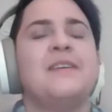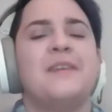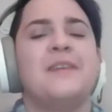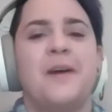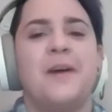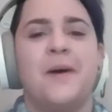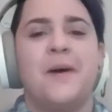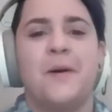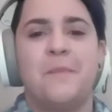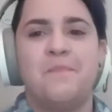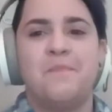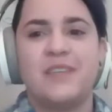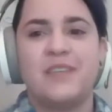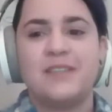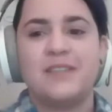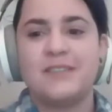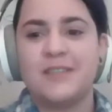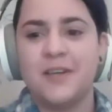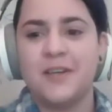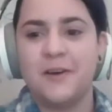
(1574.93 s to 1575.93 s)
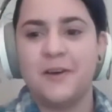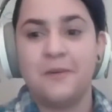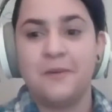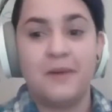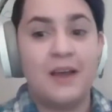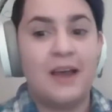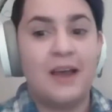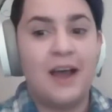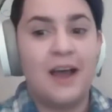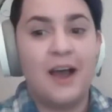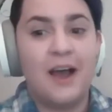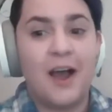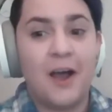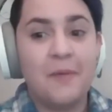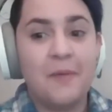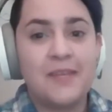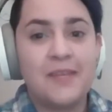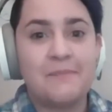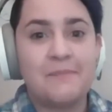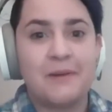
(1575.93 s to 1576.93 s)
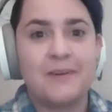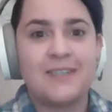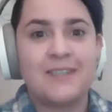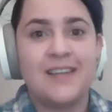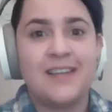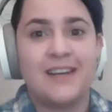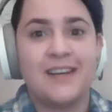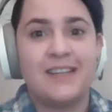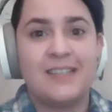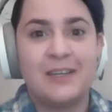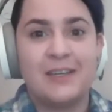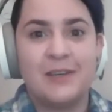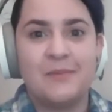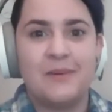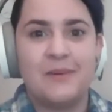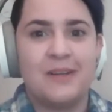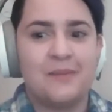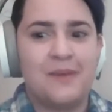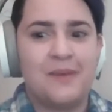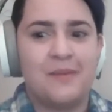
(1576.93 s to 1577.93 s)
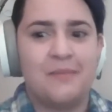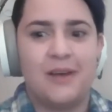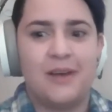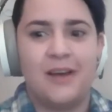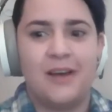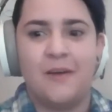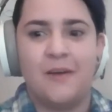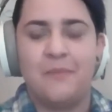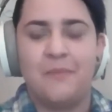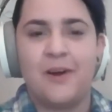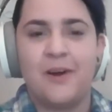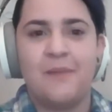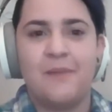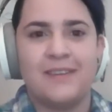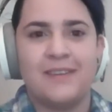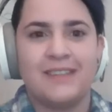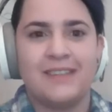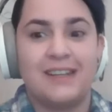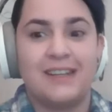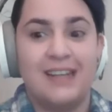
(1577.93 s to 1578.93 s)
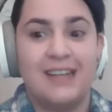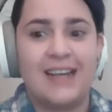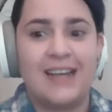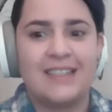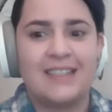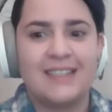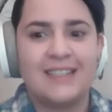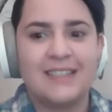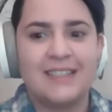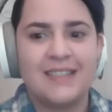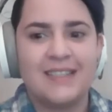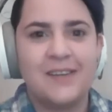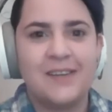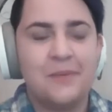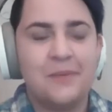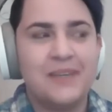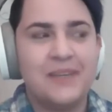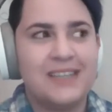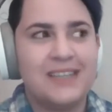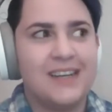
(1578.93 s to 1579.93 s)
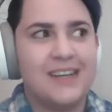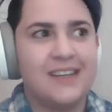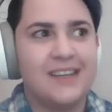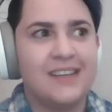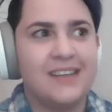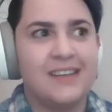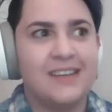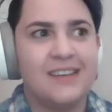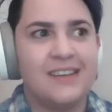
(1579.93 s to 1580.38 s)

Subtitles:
So I'll be the person that can tell you a little bit more about the classes that you'll be taking.